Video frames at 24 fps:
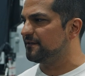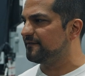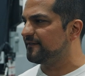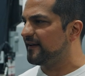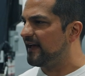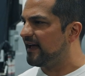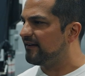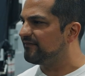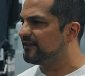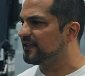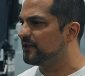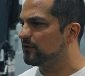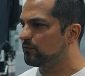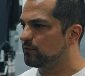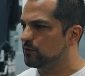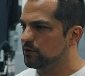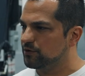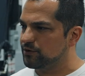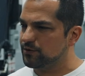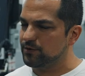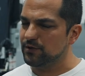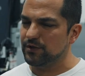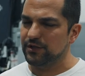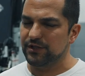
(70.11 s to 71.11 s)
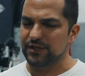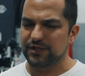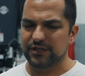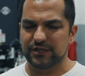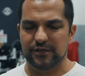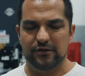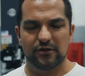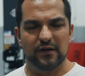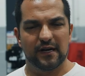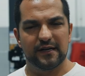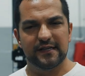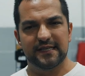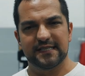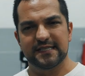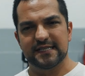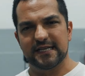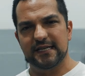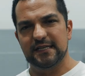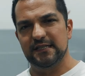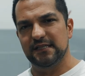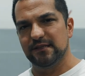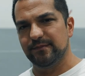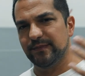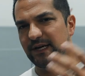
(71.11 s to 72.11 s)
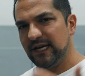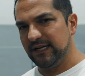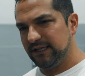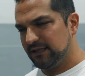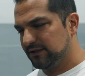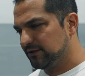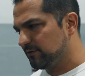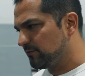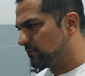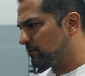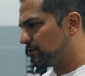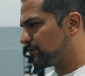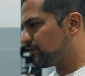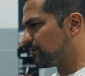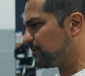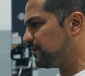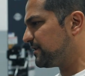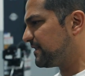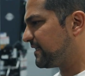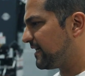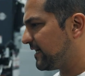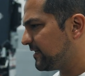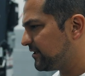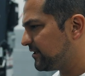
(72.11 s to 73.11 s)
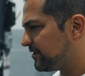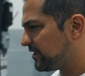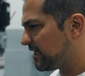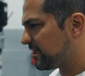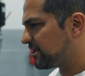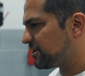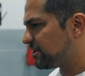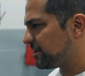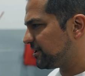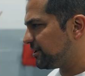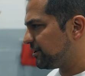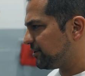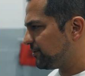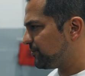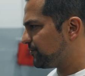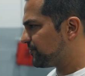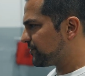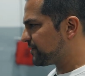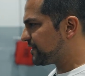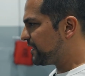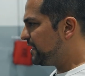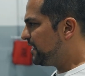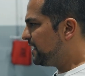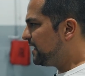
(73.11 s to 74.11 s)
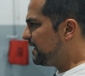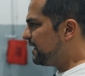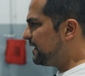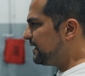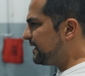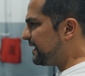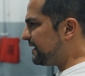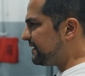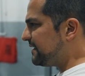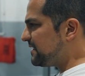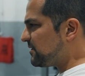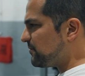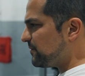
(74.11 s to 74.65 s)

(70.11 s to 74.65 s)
of having a Rolls Royce. So I decided to buy another Rolls Royce that I could actually use. Now this